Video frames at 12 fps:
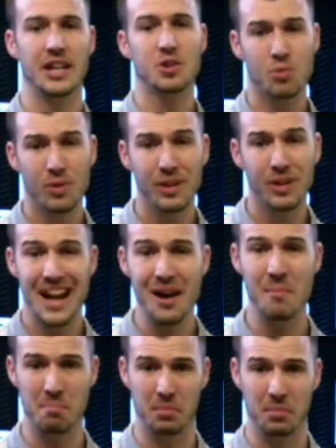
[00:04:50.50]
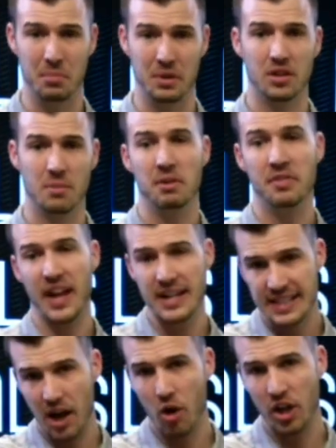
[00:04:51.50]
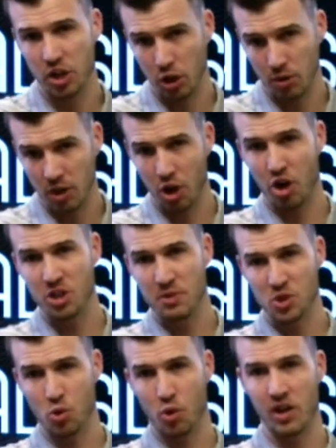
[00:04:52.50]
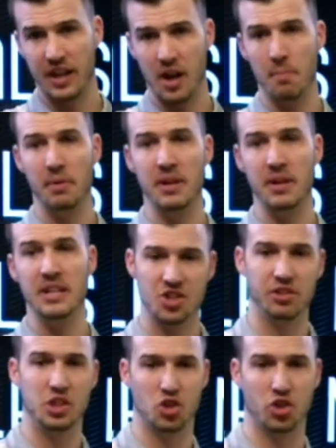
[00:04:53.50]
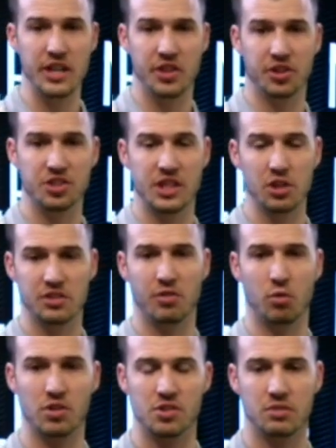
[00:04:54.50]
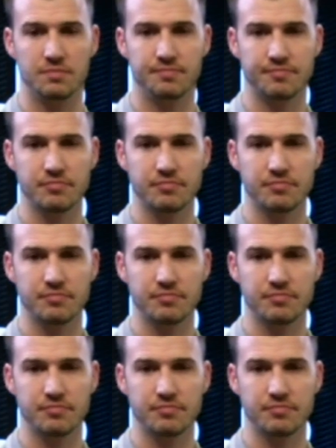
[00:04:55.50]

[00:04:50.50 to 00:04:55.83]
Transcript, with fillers: That's really dumb. But that's how a, a large majority of the companies actually train their sales force.